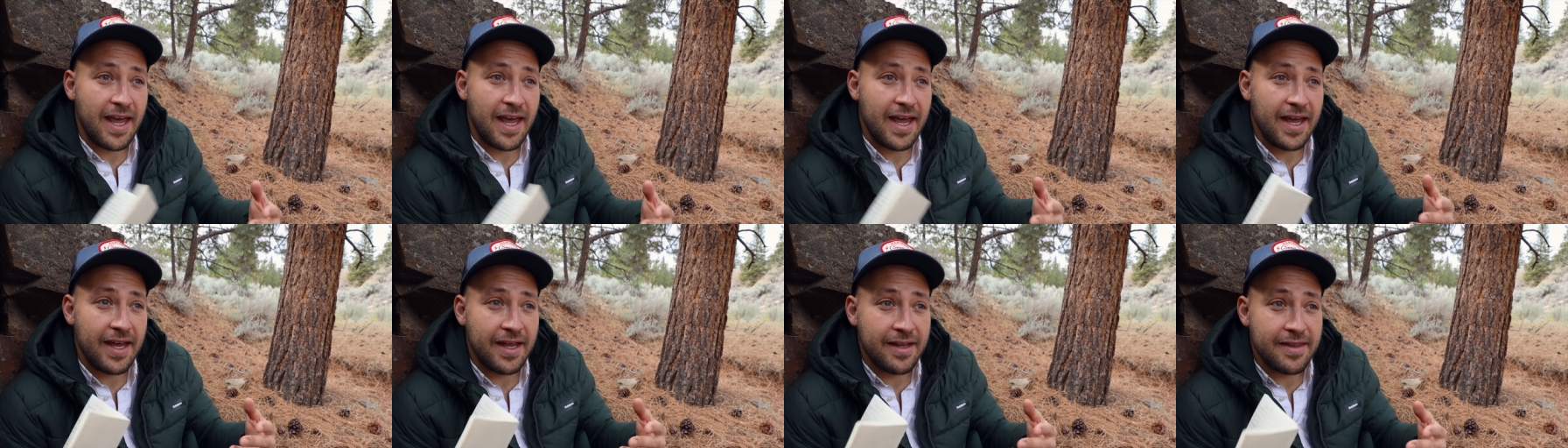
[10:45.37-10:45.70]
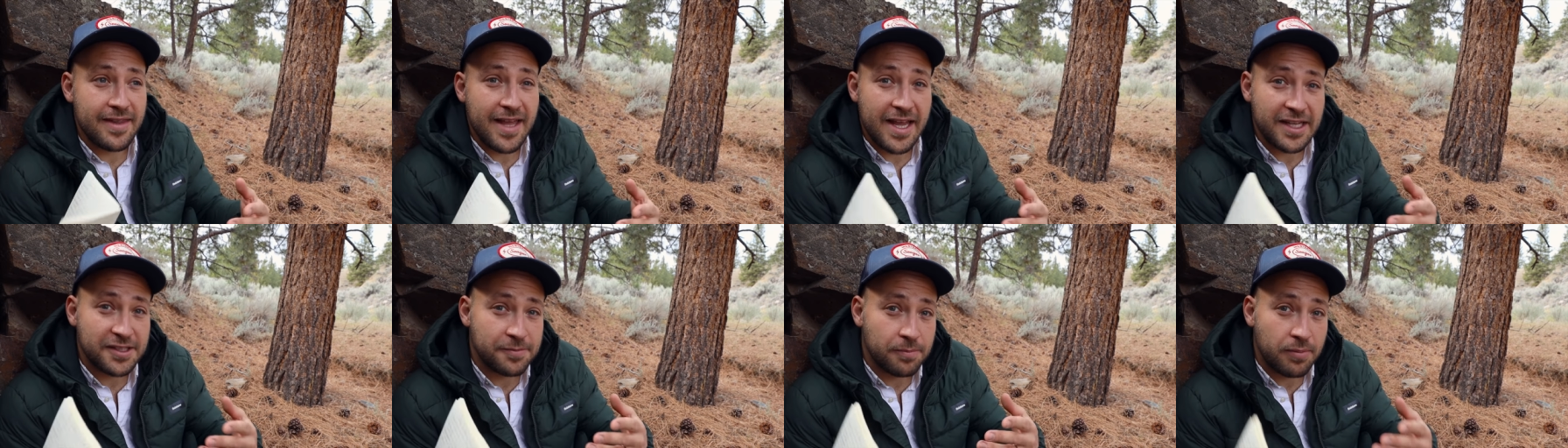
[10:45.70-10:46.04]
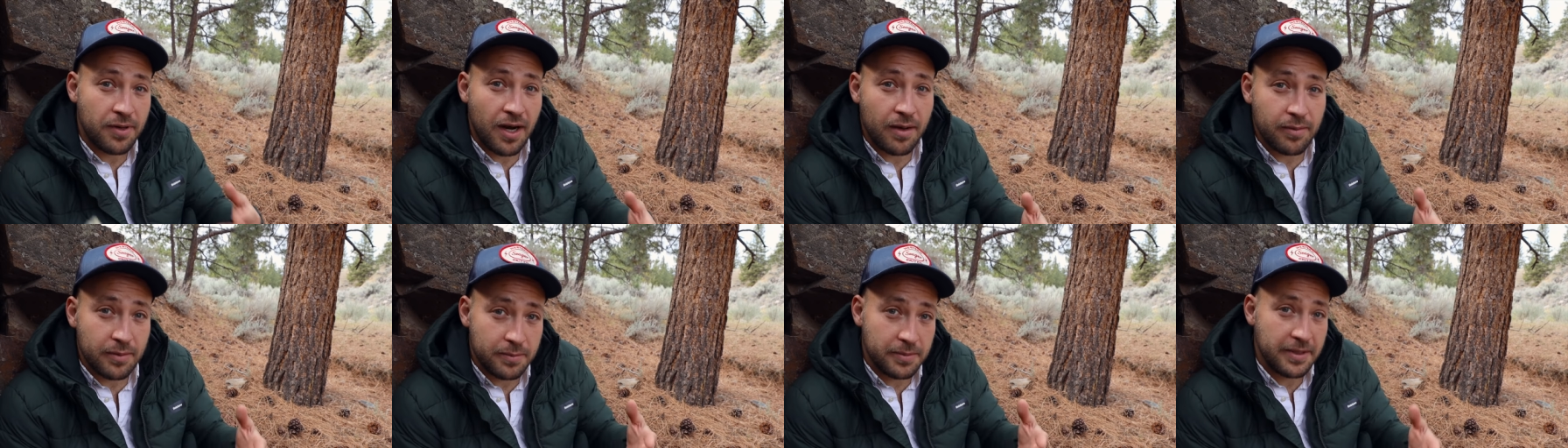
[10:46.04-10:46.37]
and that's
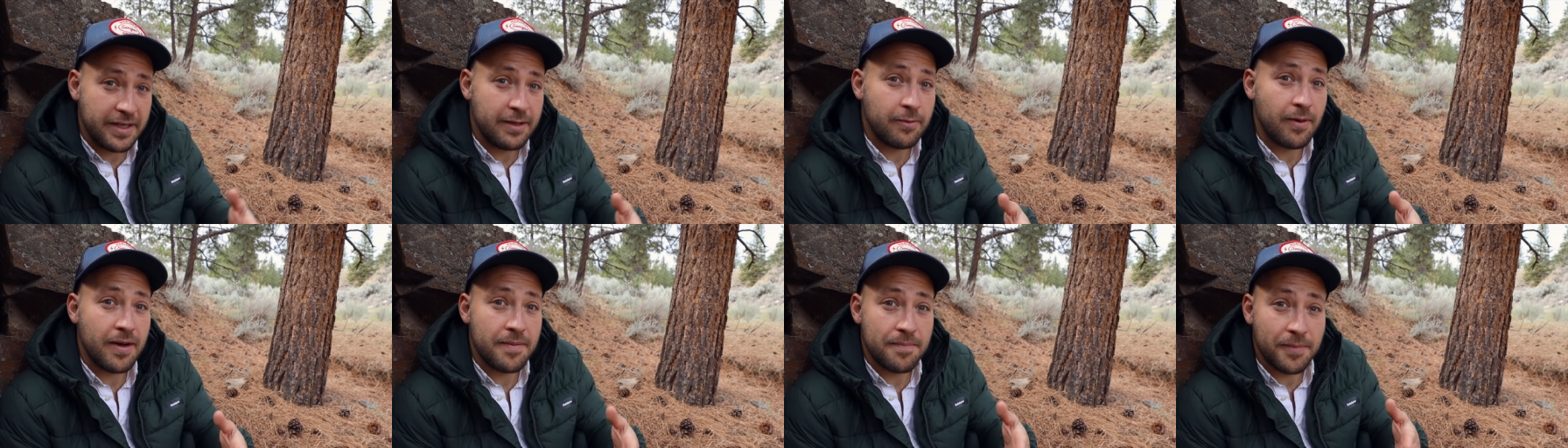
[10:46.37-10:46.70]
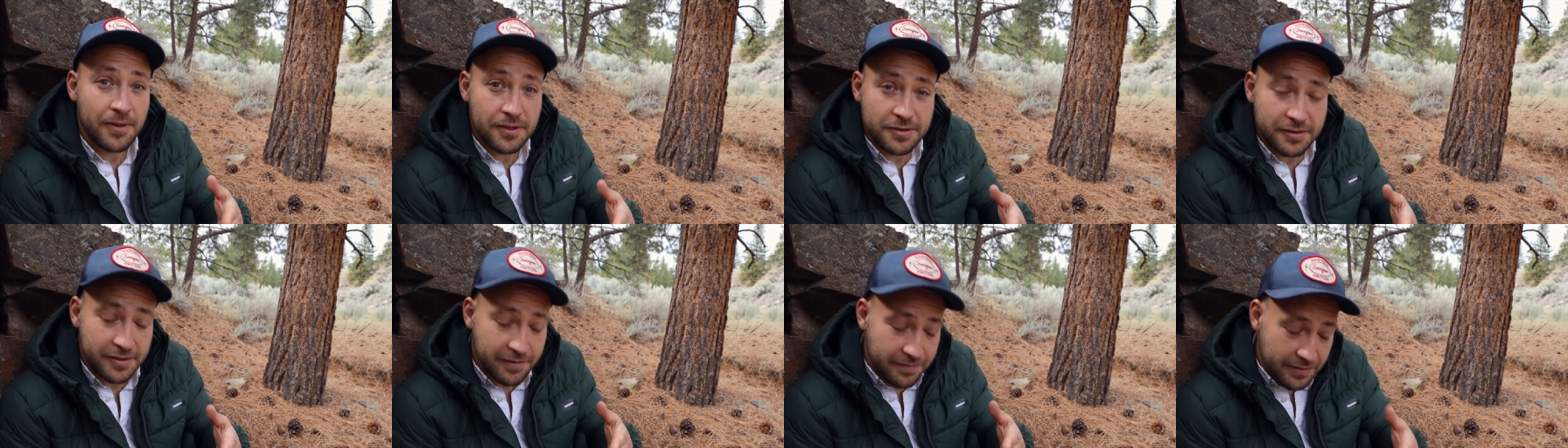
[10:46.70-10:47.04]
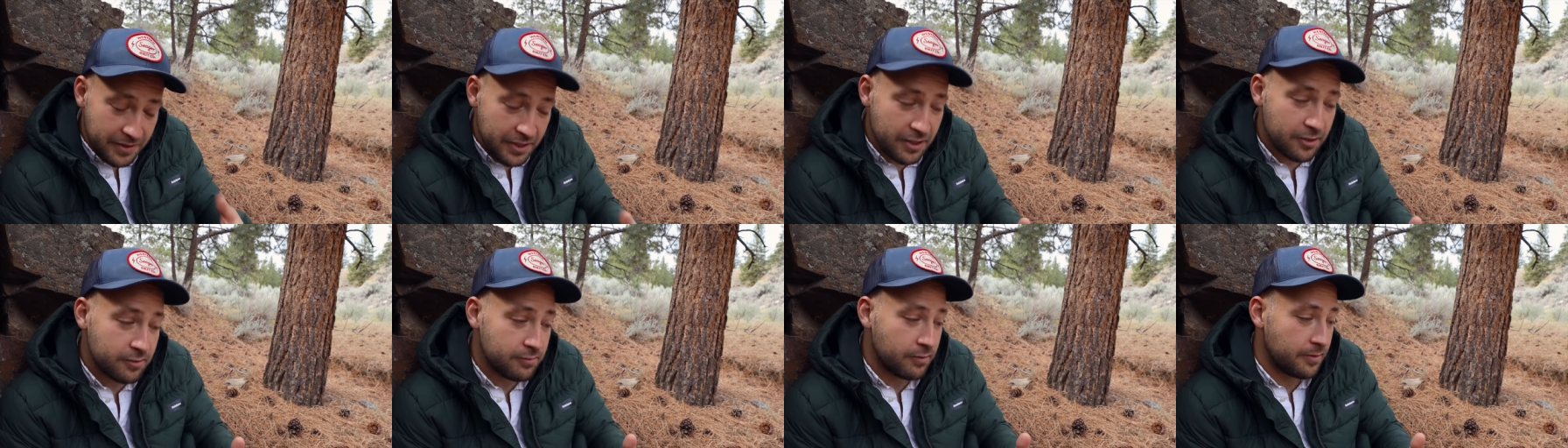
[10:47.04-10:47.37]
probably what most of
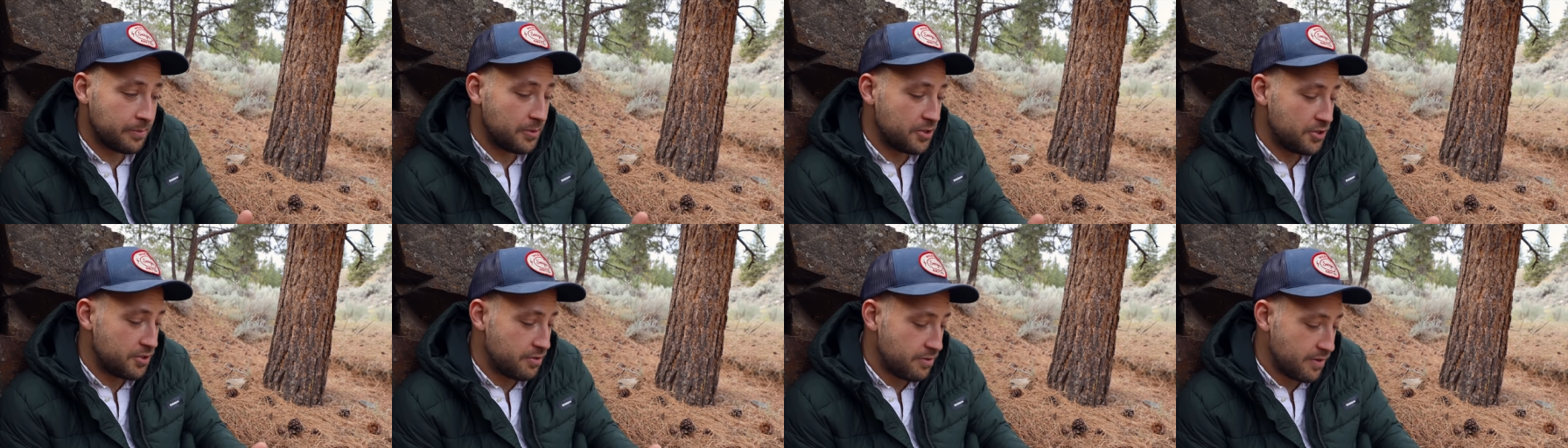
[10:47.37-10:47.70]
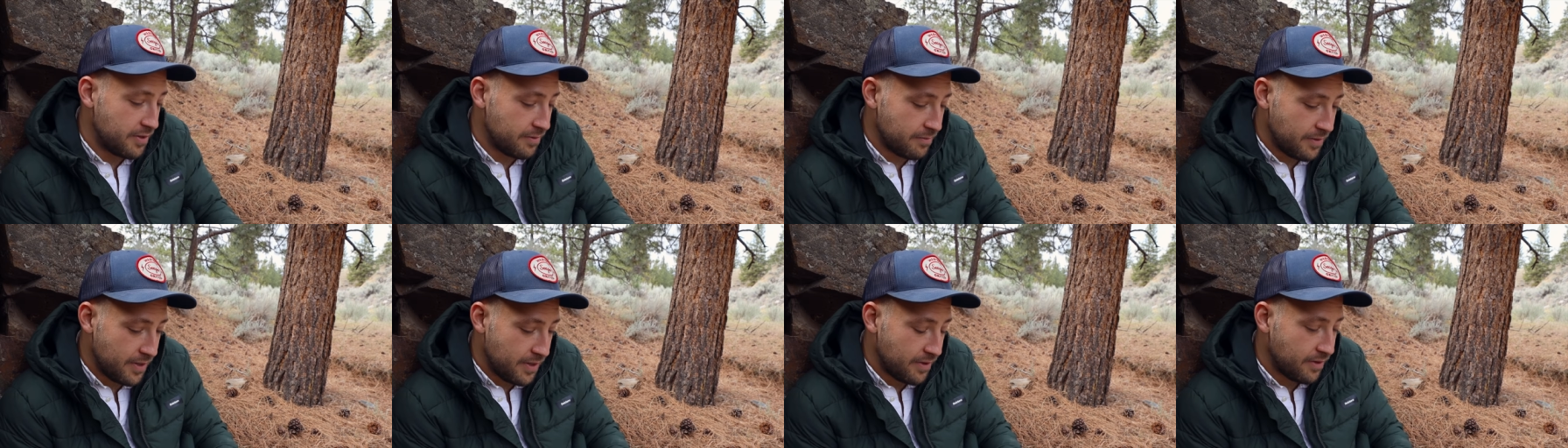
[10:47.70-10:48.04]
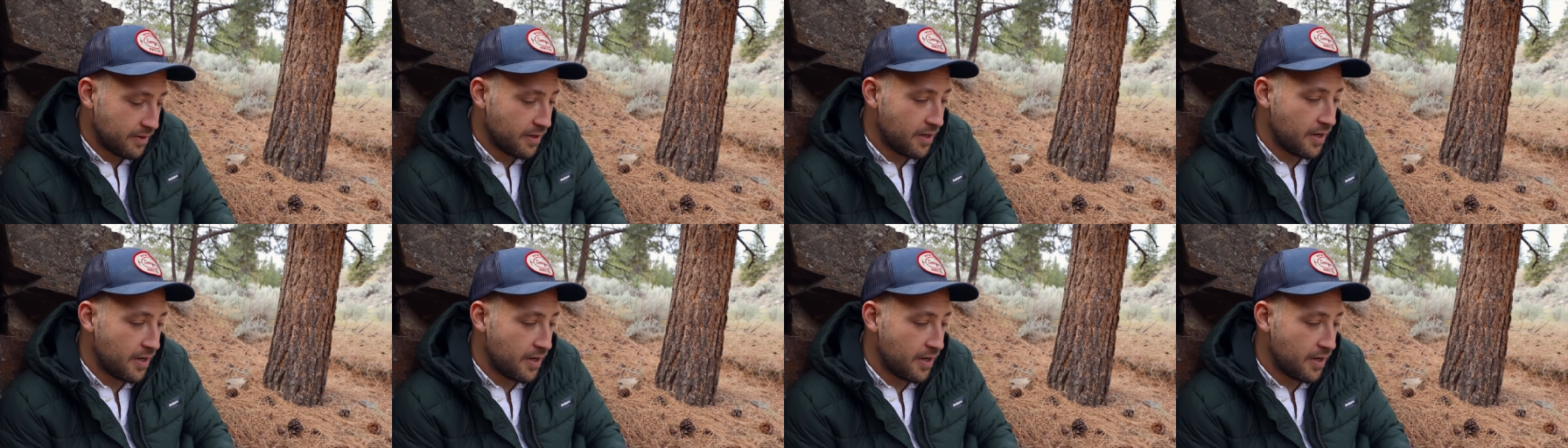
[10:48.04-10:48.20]
you will be shooting with.